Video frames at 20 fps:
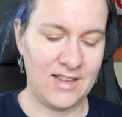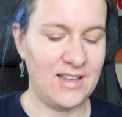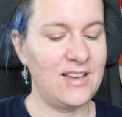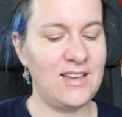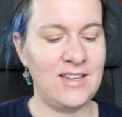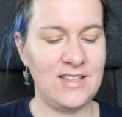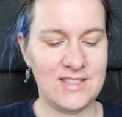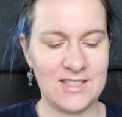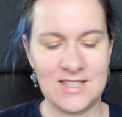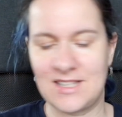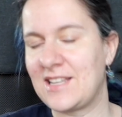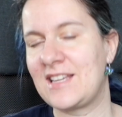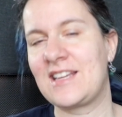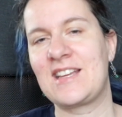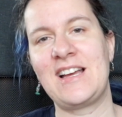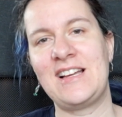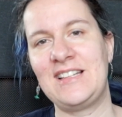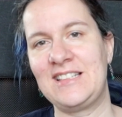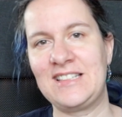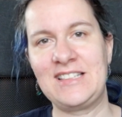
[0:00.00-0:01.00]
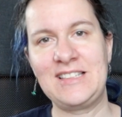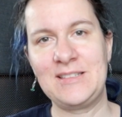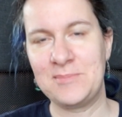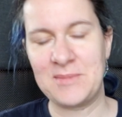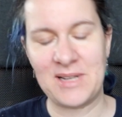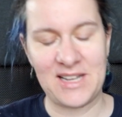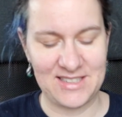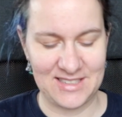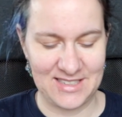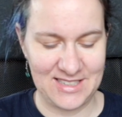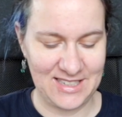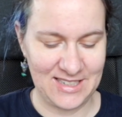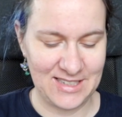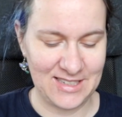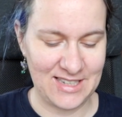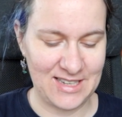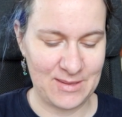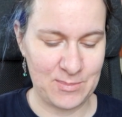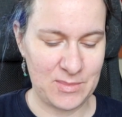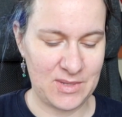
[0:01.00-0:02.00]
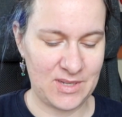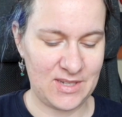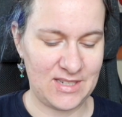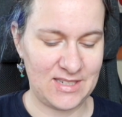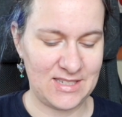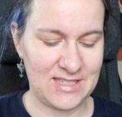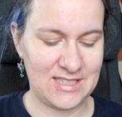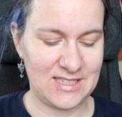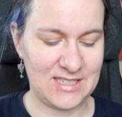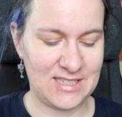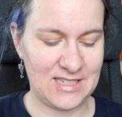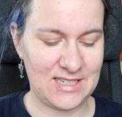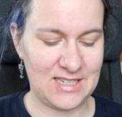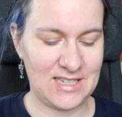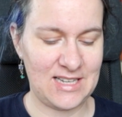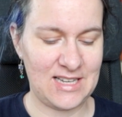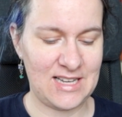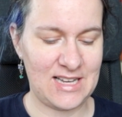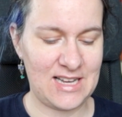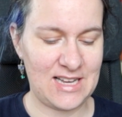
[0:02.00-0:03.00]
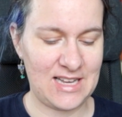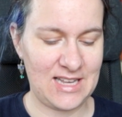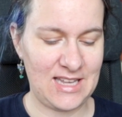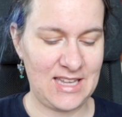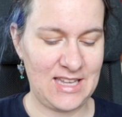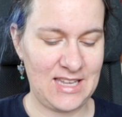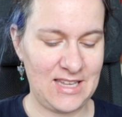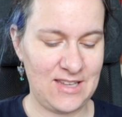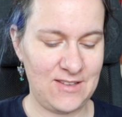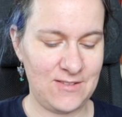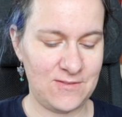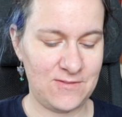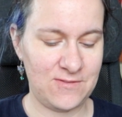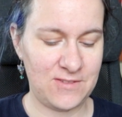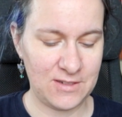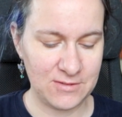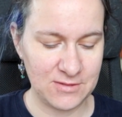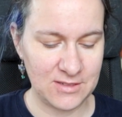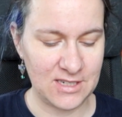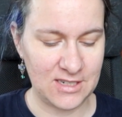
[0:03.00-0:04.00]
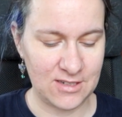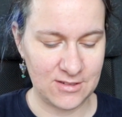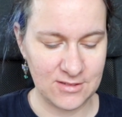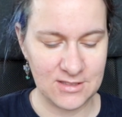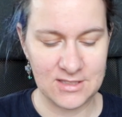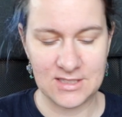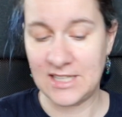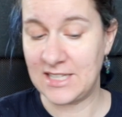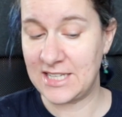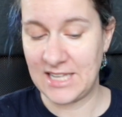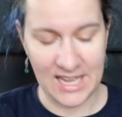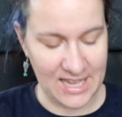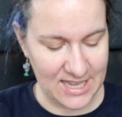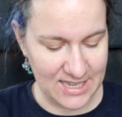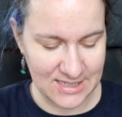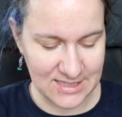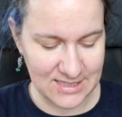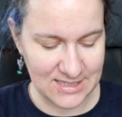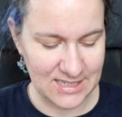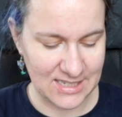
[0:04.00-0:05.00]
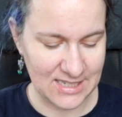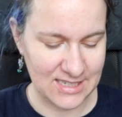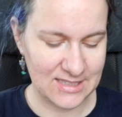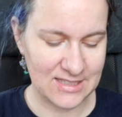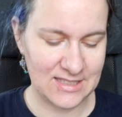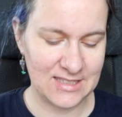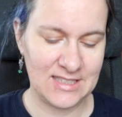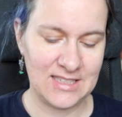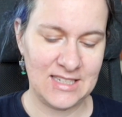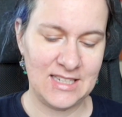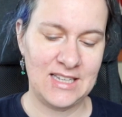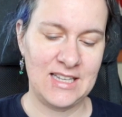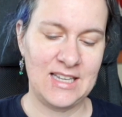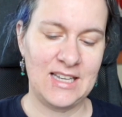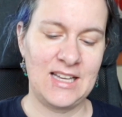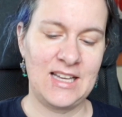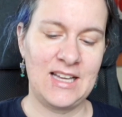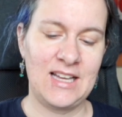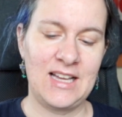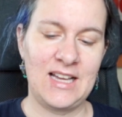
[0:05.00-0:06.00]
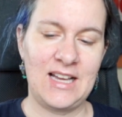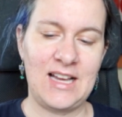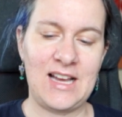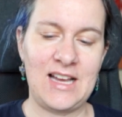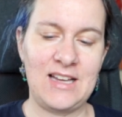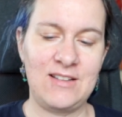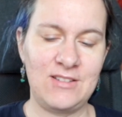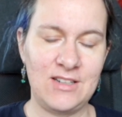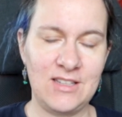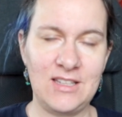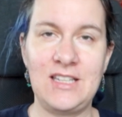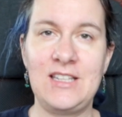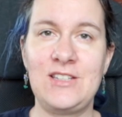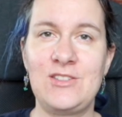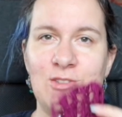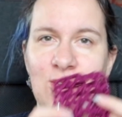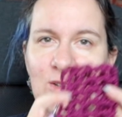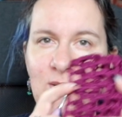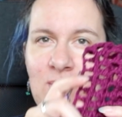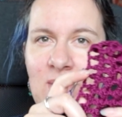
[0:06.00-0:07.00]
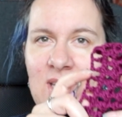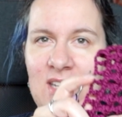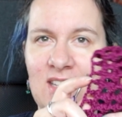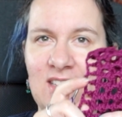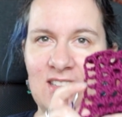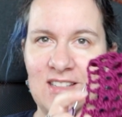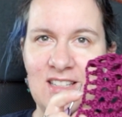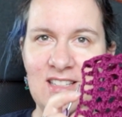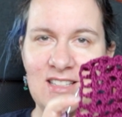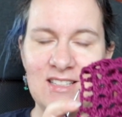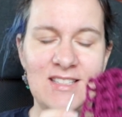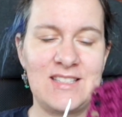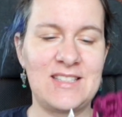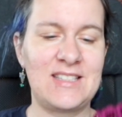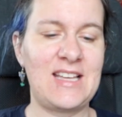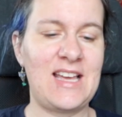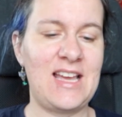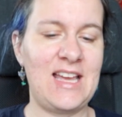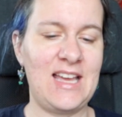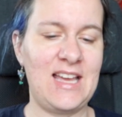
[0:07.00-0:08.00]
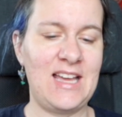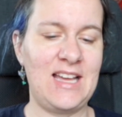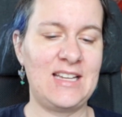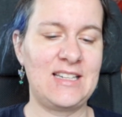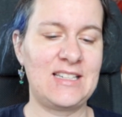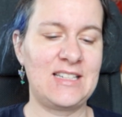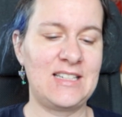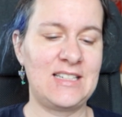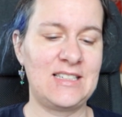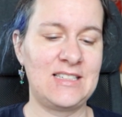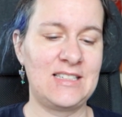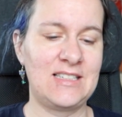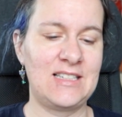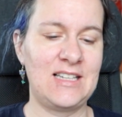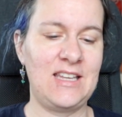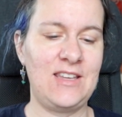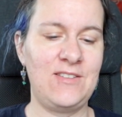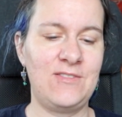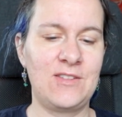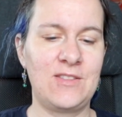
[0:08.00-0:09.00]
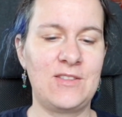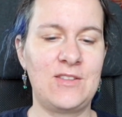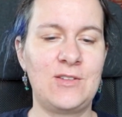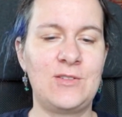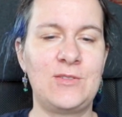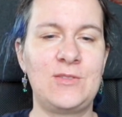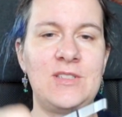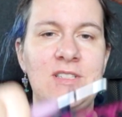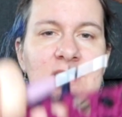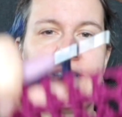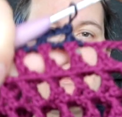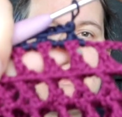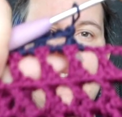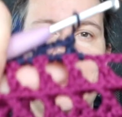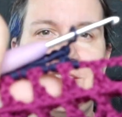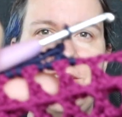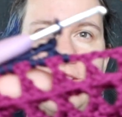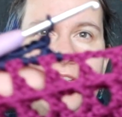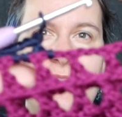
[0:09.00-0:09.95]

it's kind of demanding, but I found out again that I really enjoy making this, and even though the stitch